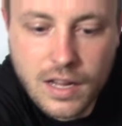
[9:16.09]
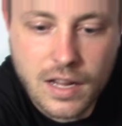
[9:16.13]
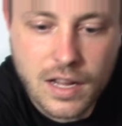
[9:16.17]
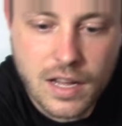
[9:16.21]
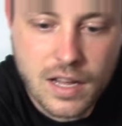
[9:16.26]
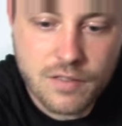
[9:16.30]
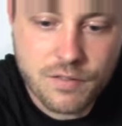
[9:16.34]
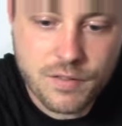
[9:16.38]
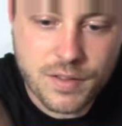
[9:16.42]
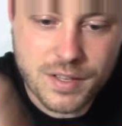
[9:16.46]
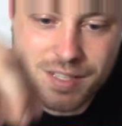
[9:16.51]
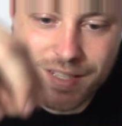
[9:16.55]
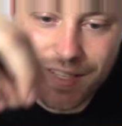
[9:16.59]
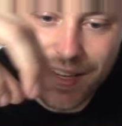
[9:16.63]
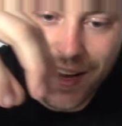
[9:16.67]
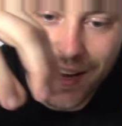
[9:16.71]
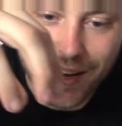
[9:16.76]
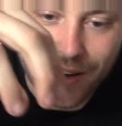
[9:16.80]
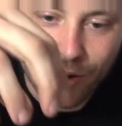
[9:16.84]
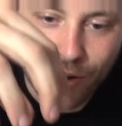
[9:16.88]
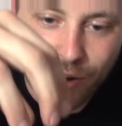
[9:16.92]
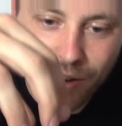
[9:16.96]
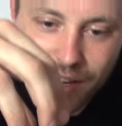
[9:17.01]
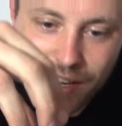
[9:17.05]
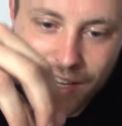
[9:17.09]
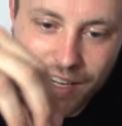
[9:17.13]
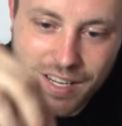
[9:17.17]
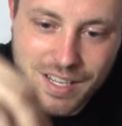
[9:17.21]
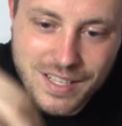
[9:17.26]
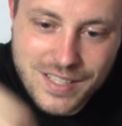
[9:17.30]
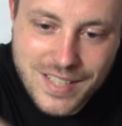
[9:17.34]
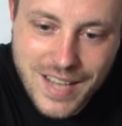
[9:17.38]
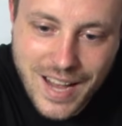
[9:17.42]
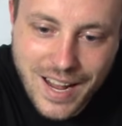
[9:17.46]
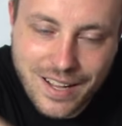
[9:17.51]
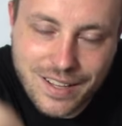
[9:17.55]
if it's not on in
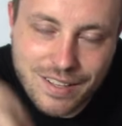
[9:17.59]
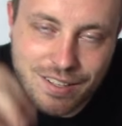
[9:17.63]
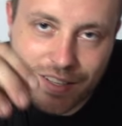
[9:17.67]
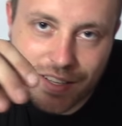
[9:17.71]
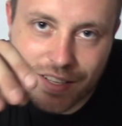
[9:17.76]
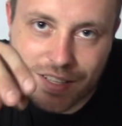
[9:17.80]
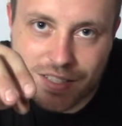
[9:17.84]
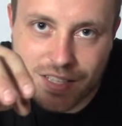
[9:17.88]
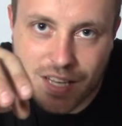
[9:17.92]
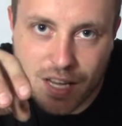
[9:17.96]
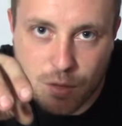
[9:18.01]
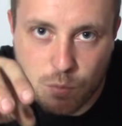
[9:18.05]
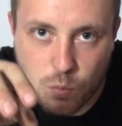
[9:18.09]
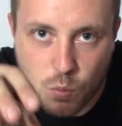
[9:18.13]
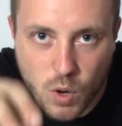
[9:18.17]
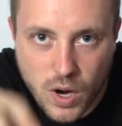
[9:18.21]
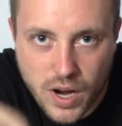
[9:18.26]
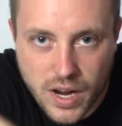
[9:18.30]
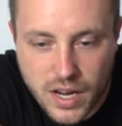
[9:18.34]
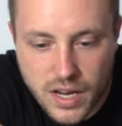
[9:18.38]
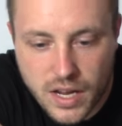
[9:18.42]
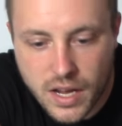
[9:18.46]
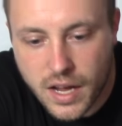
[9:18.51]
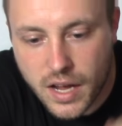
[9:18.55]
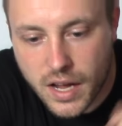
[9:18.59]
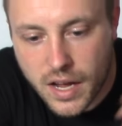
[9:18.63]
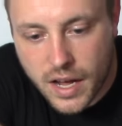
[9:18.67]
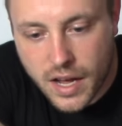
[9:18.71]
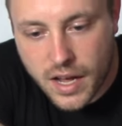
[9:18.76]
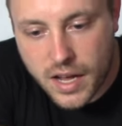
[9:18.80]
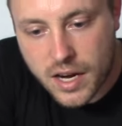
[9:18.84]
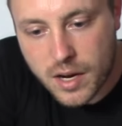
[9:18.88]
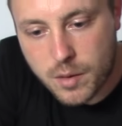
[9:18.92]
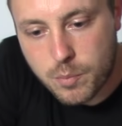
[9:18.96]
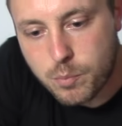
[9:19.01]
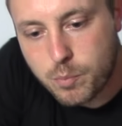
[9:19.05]
exactly the same way,
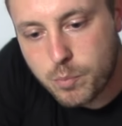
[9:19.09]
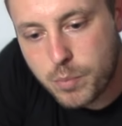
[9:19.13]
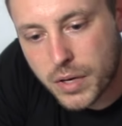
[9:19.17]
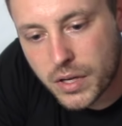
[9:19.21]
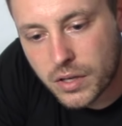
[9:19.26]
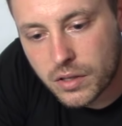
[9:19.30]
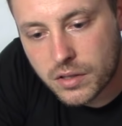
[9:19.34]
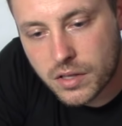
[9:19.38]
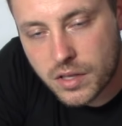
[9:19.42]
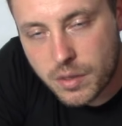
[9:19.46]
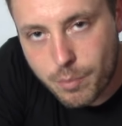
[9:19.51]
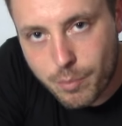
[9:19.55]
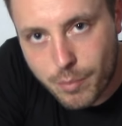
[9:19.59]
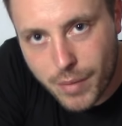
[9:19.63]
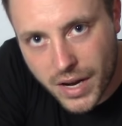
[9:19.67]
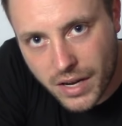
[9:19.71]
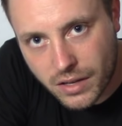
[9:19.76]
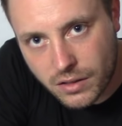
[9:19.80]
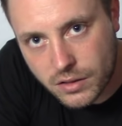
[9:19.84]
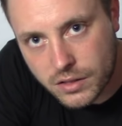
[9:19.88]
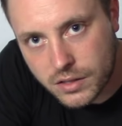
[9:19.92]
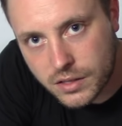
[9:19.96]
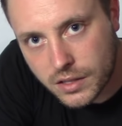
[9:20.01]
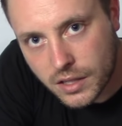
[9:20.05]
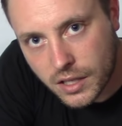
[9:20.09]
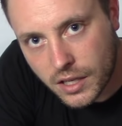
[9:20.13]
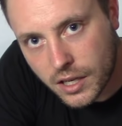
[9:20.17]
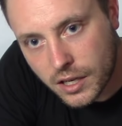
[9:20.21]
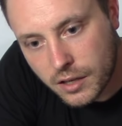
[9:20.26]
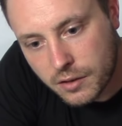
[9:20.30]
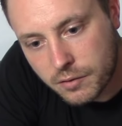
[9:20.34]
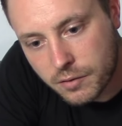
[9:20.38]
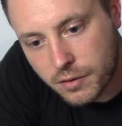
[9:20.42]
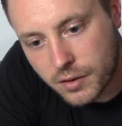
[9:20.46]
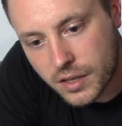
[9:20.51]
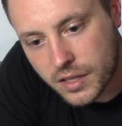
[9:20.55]
and I build the mounts
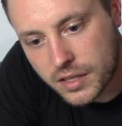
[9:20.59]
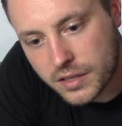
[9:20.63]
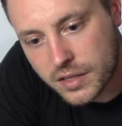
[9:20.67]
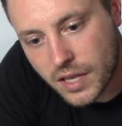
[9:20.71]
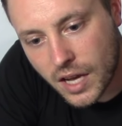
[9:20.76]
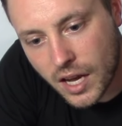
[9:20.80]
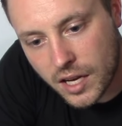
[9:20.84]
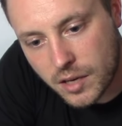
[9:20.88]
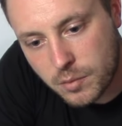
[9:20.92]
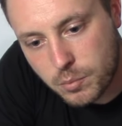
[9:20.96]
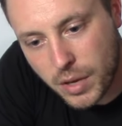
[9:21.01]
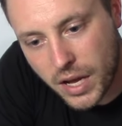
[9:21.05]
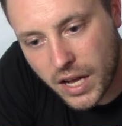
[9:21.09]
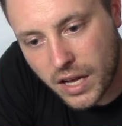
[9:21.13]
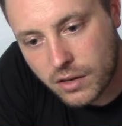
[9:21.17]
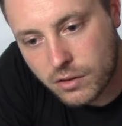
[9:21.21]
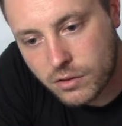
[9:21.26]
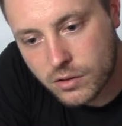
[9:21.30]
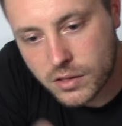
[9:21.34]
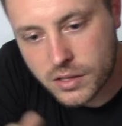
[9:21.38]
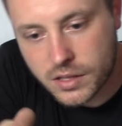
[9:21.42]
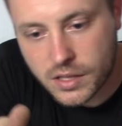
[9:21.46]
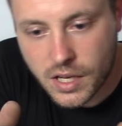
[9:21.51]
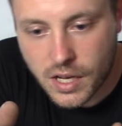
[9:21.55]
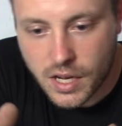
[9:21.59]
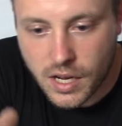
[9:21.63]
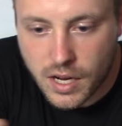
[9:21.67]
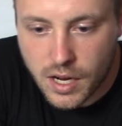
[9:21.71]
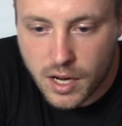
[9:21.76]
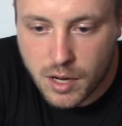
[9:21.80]
for the side panels,